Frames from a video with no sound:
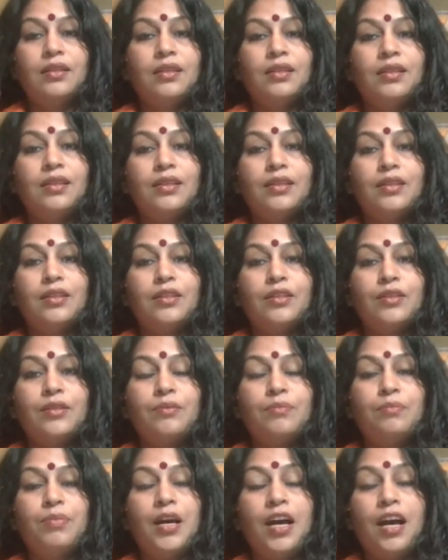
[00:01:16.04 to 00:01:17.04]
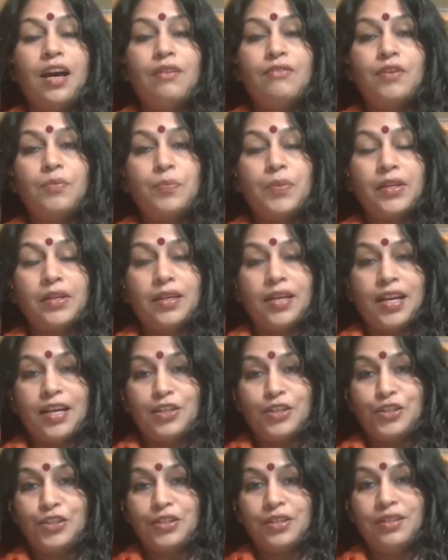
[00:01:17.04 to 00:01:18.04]
Bhava
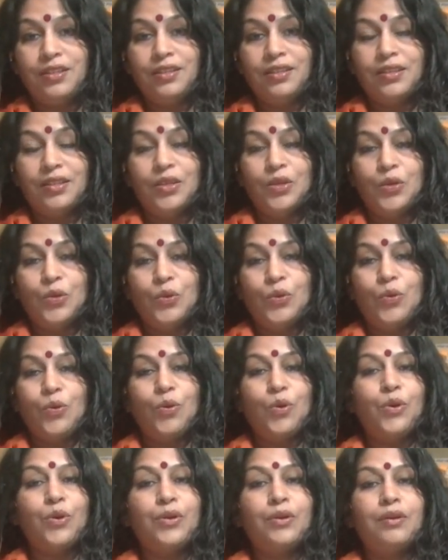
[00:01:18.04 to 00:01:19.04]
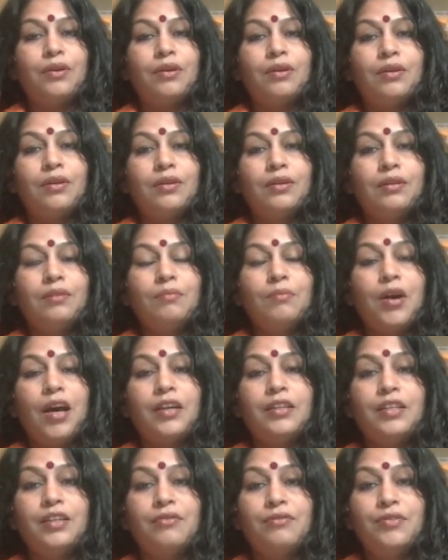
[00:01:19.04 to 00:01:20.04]
Prakasha, or
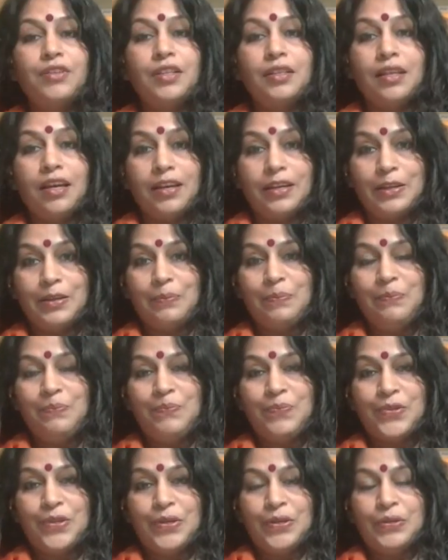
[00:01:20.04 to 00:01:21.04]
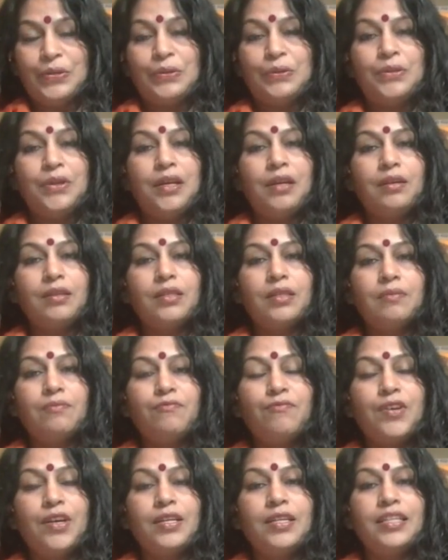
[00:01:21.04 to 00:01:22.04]
Madhav Nidanam. So there are
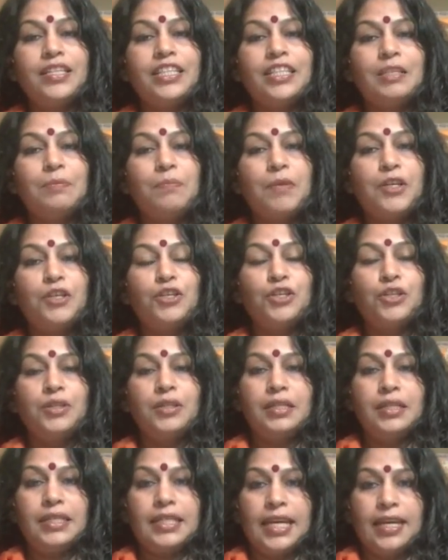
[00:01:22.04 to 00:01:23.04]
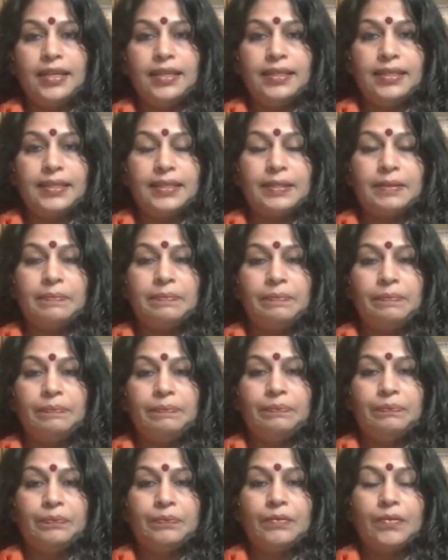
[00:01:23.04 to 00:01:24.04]
some very special texts,
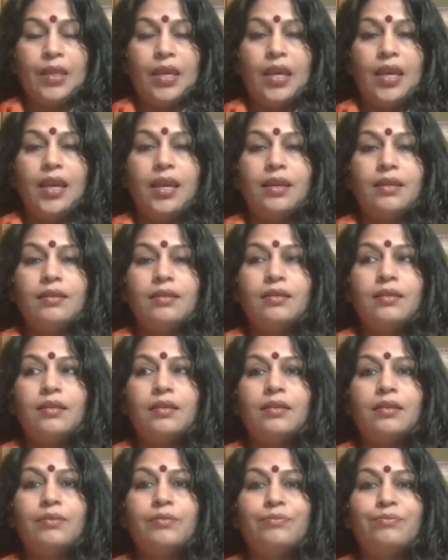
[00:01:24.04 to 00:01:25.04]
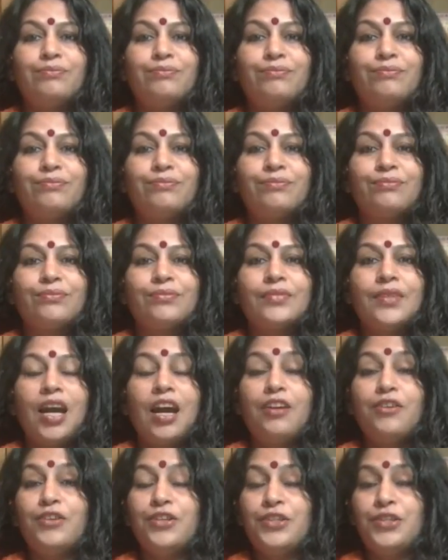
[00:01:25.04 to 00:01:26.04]
and
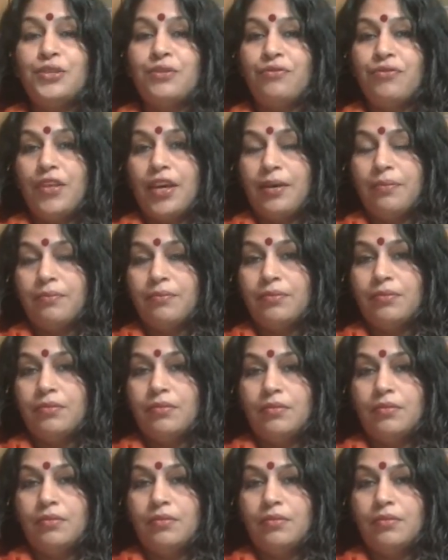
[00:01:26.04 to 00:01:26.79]
hundreds of them